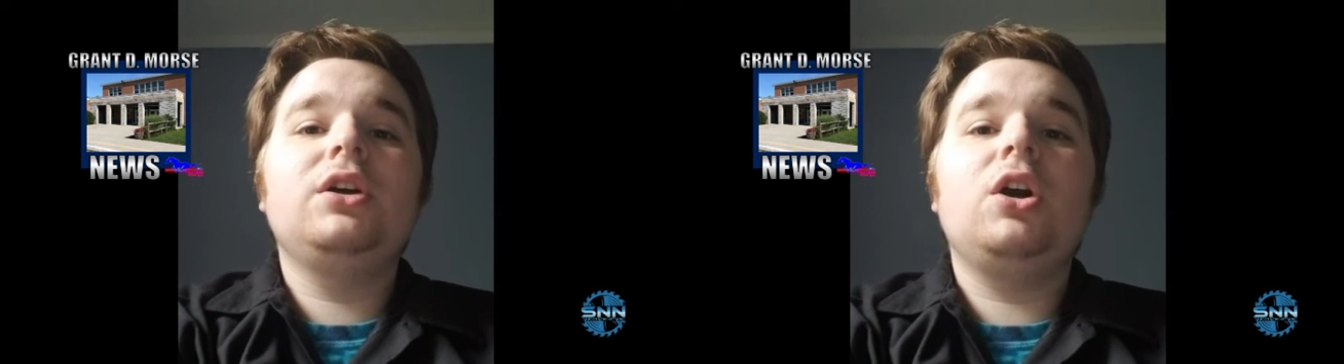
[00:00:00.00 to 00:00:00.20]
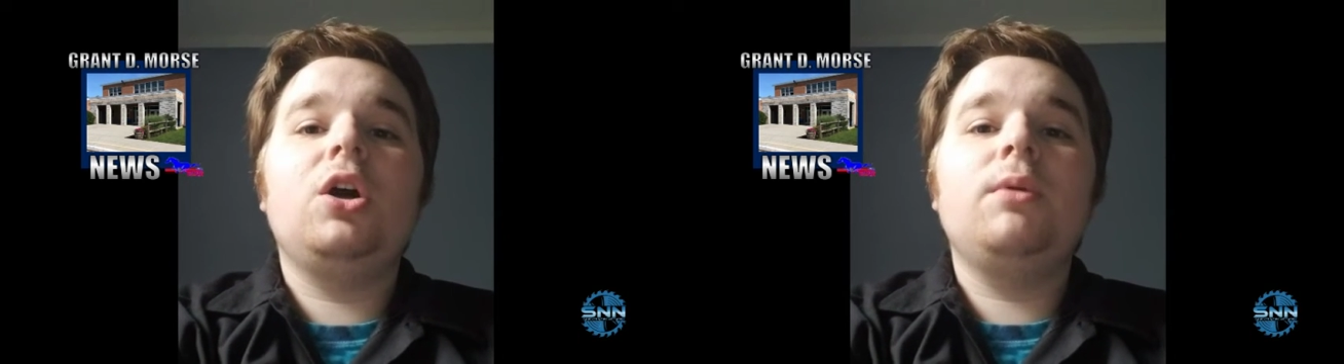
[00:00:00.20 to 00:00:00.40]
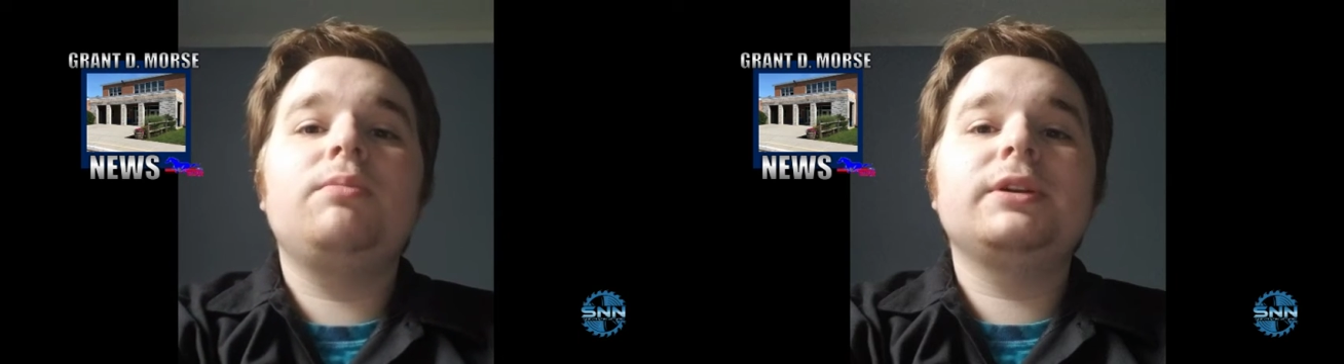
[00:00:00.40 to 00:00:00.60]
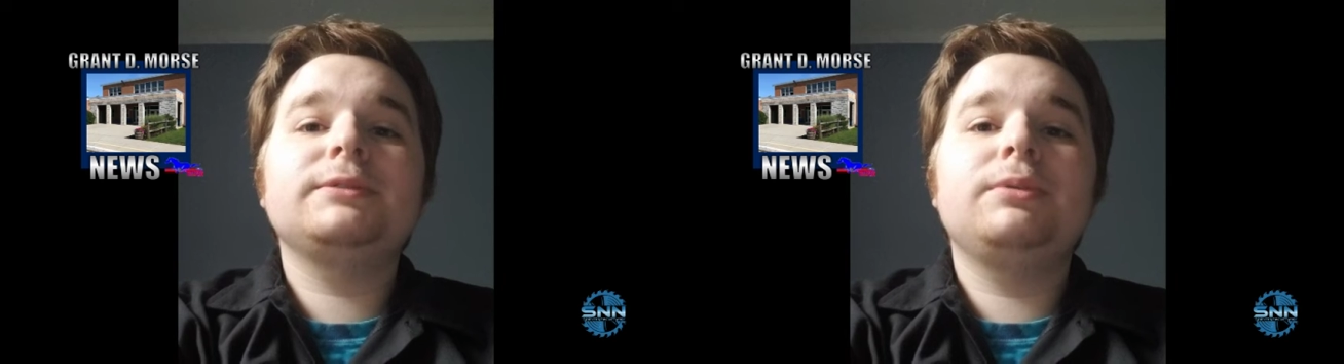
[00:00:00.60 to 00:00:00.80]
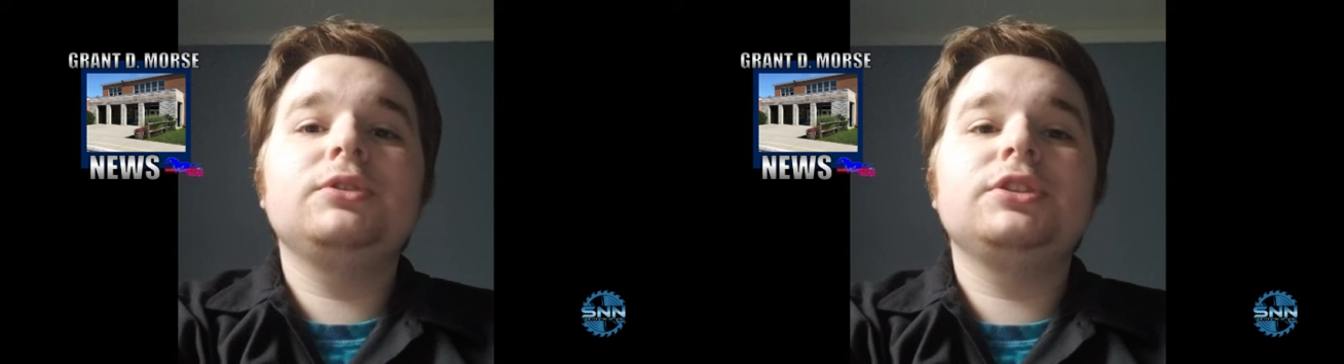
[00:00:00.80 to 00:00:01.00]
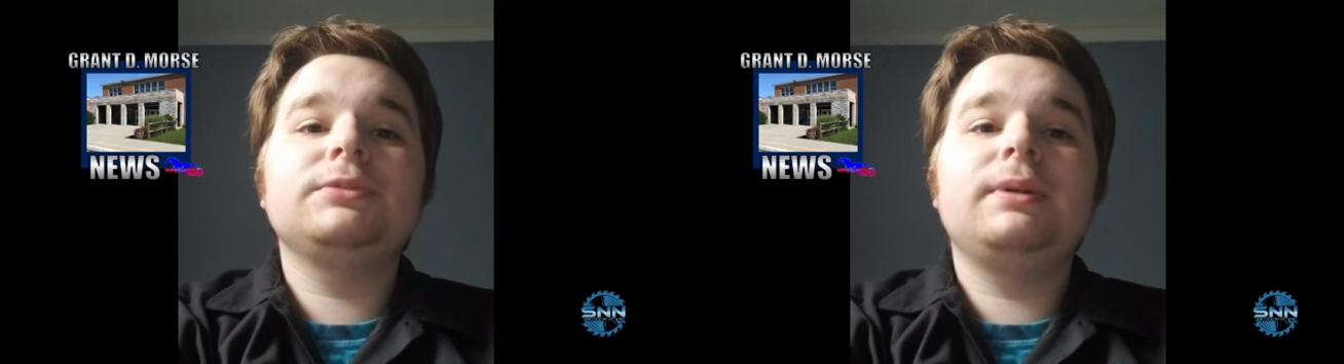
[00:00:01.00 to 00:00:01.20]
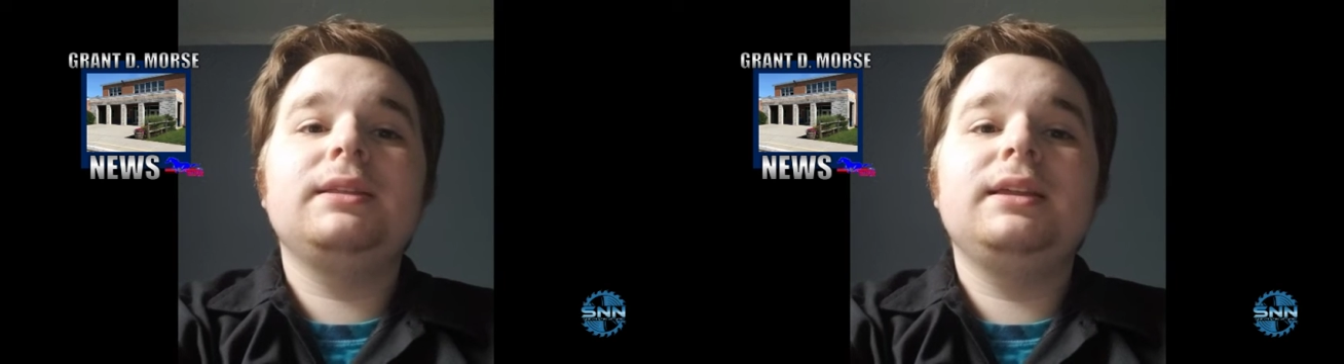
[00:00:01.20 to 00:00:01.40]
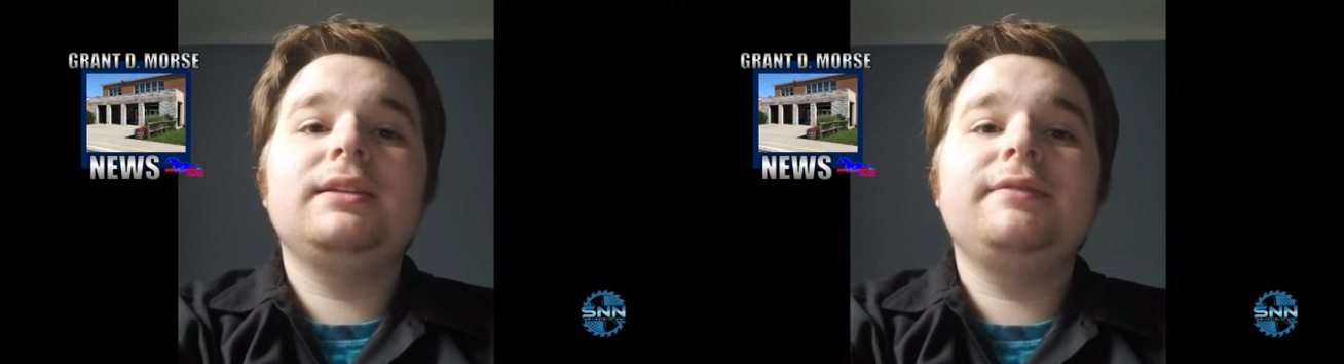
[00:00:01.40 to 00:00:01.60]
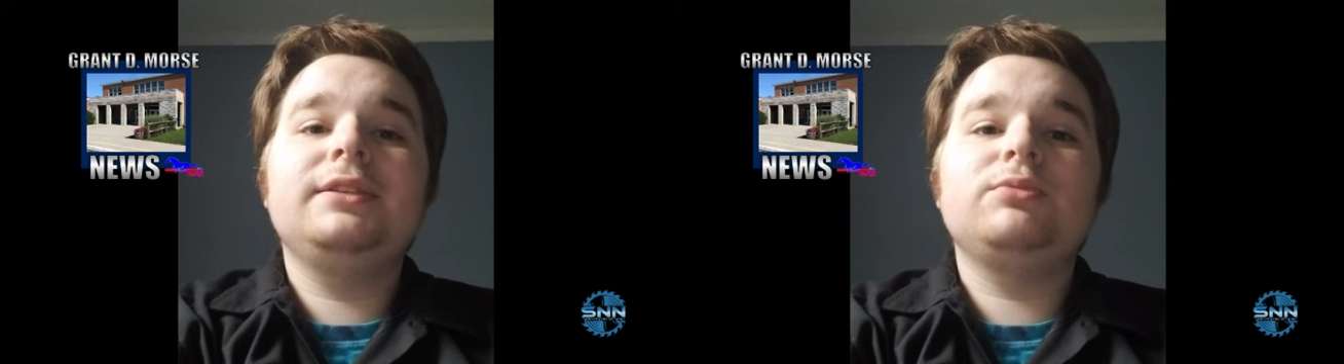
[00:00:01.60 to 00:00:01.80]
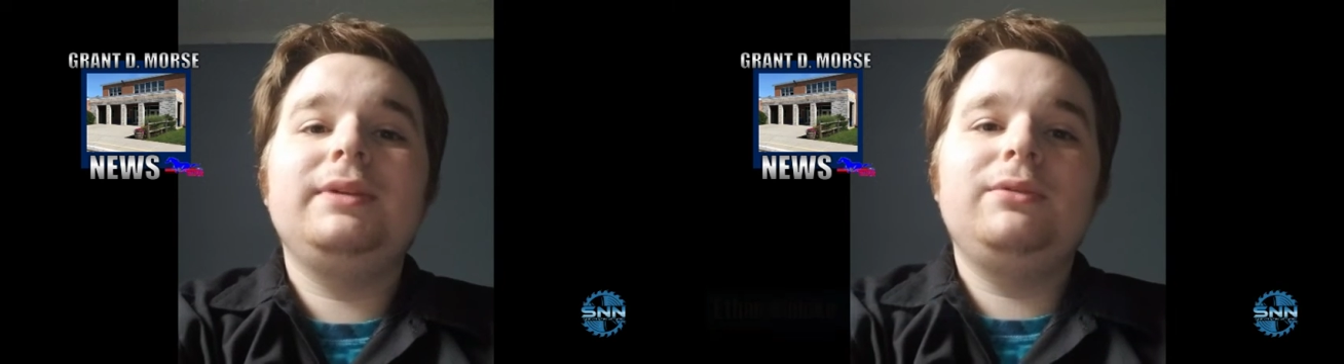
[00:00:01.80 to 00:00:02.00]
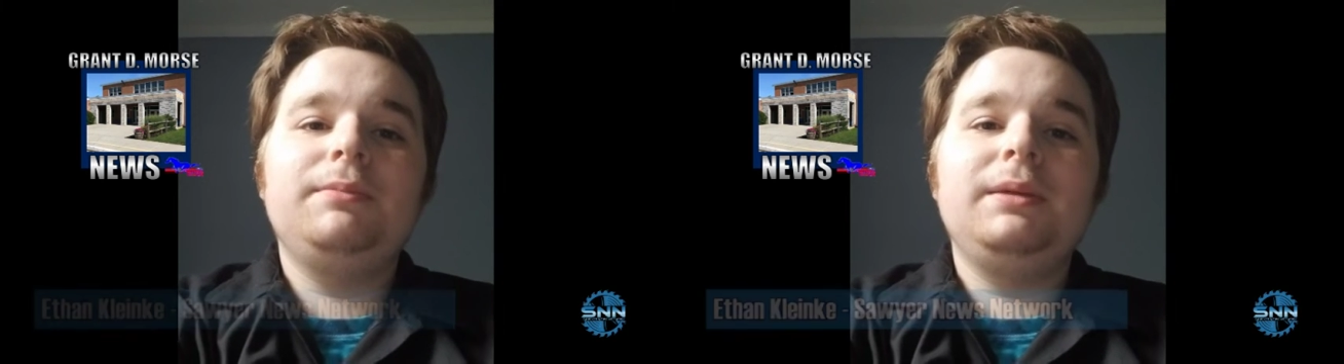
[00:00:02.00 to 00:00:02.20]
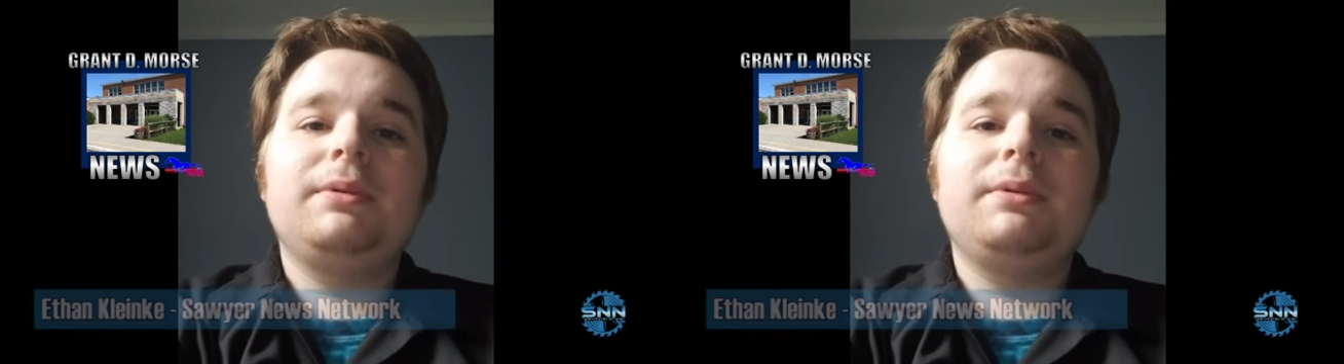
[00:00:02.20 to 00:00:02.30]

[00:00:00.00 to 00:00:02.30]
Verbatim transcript: All bricks purchased by the end of this week will be